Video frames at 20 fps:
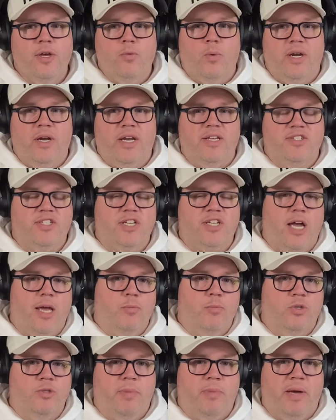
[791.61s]
when his
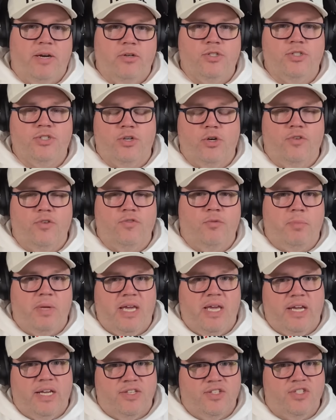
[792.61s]
time was better served
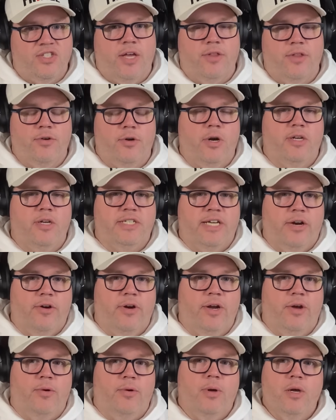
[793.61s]
being in southern
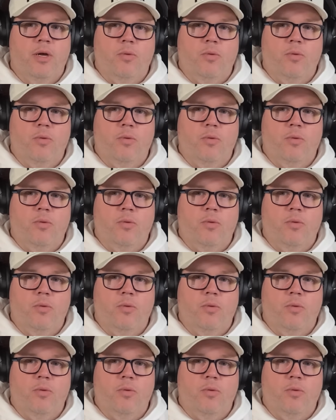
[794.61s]
Ontario,